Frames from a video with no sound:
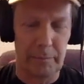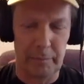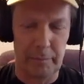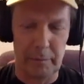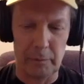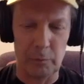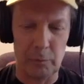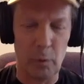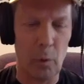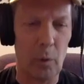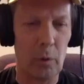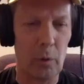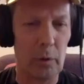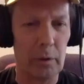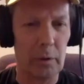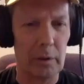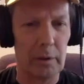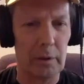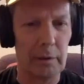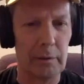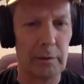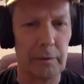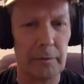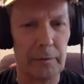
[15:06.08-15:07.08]
roll
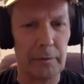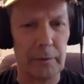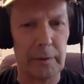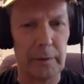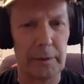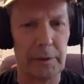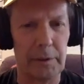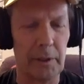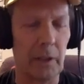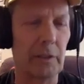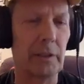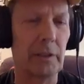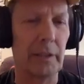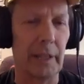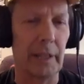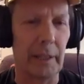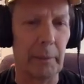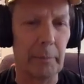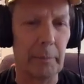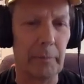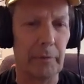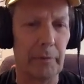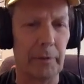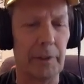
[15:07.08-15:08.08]
of duct
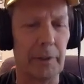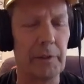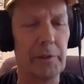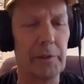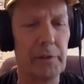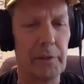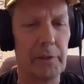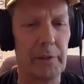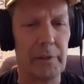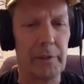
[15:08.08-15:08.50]
tape, for instance,